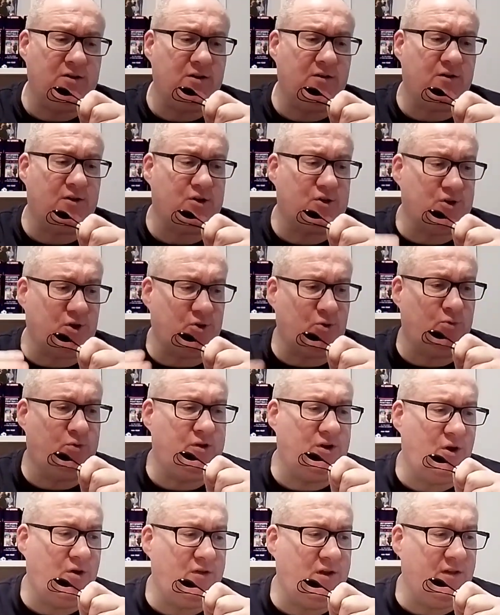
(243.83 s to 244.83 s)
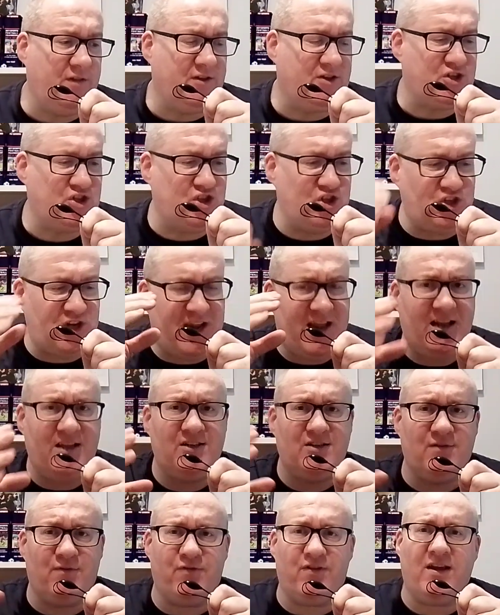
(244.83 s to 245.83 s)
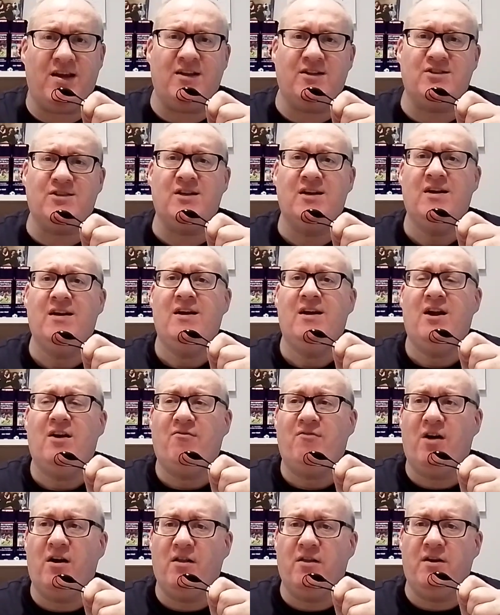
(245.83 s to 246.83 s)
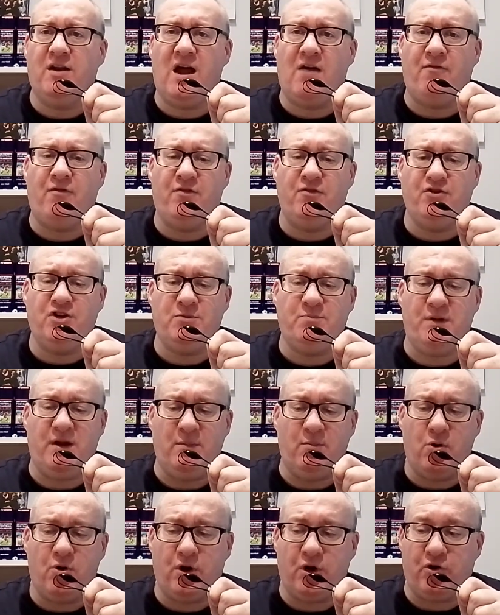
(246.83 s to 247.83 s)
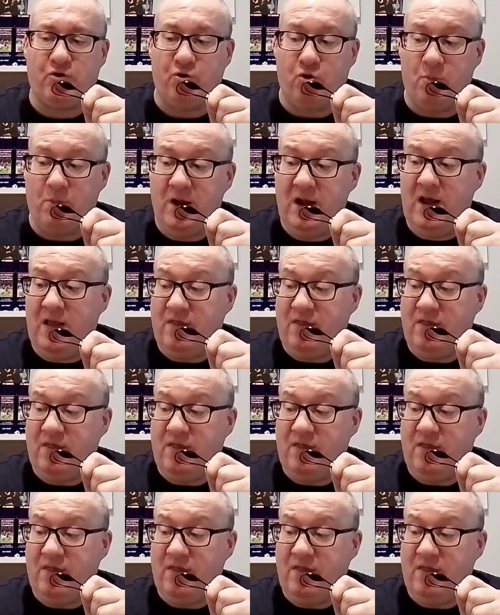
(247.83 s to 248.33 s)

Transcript: that there's subtlety out there, there's shades of things rather than everything just being monochrome,